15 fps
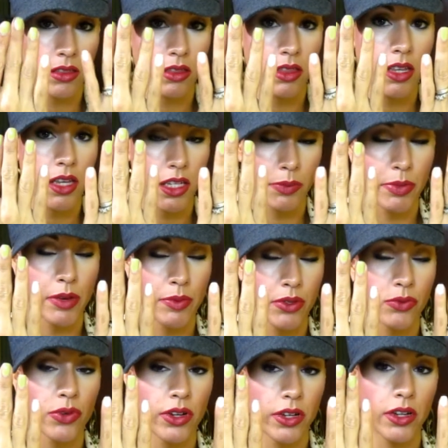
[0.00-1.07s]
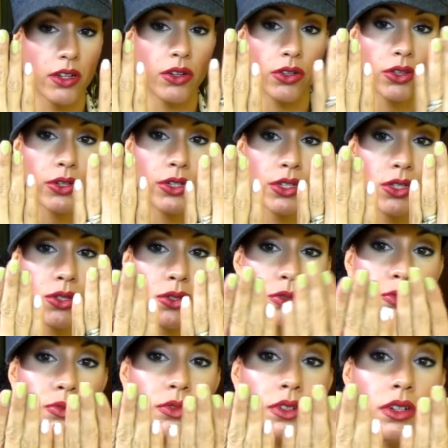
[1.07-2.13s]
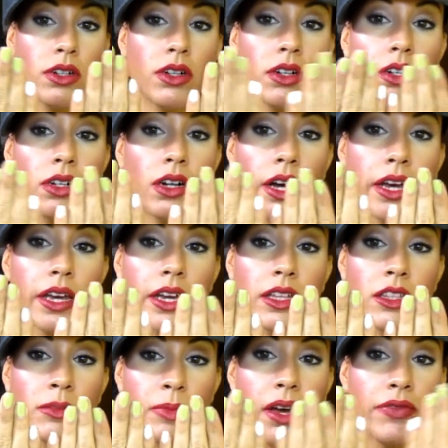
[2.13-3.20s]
These babies right here look 32. Oh, I hate them.